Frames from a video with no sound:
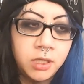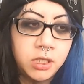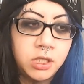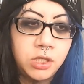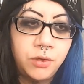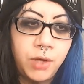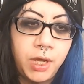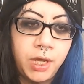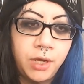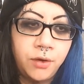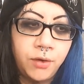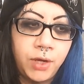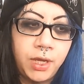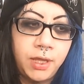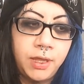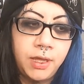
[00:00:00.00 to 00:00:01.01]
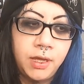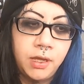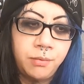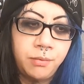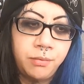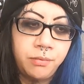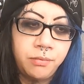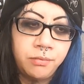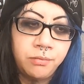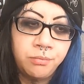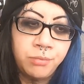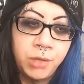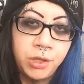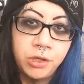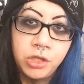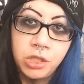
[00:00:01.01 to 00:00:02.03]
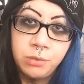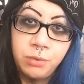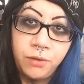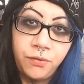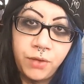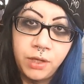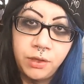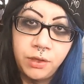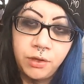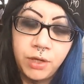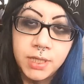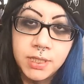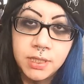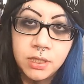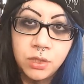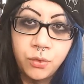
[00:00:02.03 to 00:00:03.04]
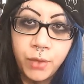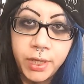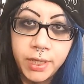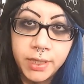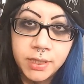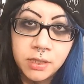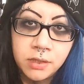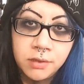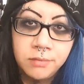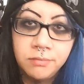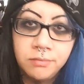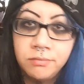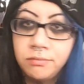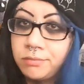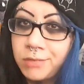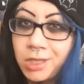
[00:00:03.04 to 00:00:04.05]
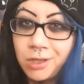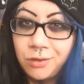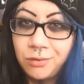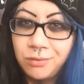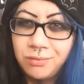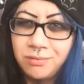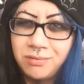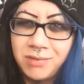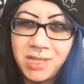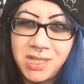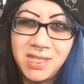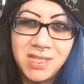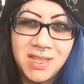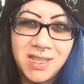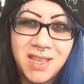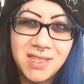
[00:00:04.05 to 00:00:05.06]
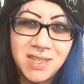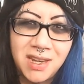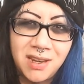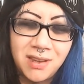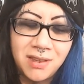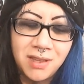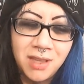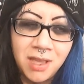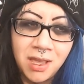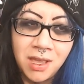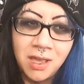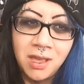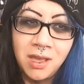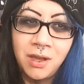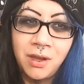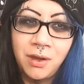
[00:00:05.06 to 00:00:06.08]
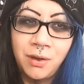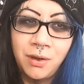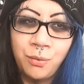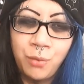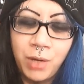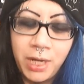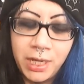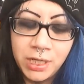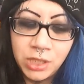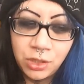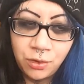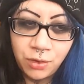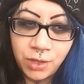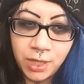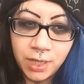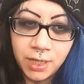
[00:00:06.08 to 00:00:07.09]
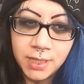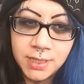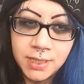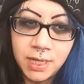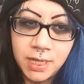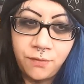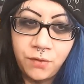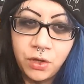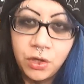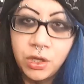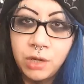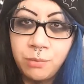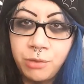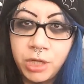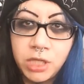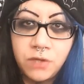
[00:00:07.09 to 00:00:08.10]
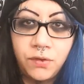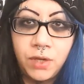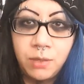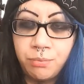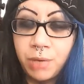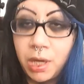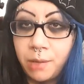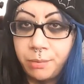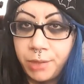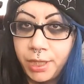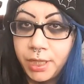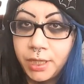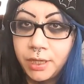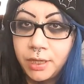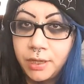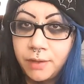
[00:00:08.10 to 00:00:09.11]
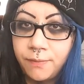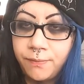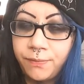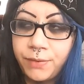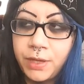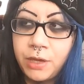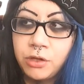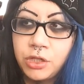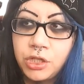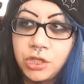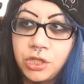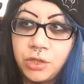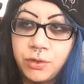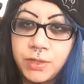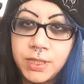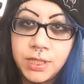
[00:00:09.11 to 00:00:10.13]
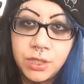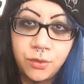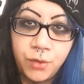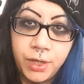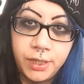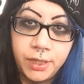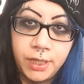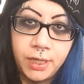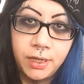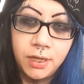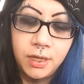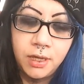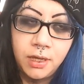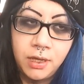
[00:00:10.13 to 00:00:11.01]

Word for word: Do I agree that mothers should be feeding their kids in the toilet? No. That's disgusting. What I do think is that if you're going to breastfeed in public, you should do it discreetly.